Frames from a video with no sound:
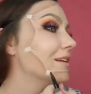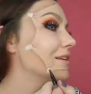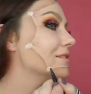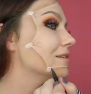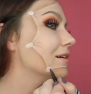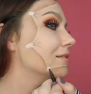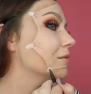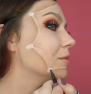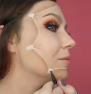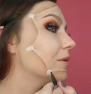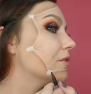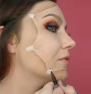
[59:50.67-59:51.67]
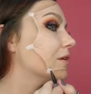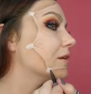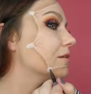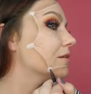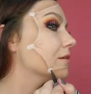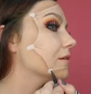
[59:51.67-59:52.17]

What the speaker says: Doesn't have to be perfect.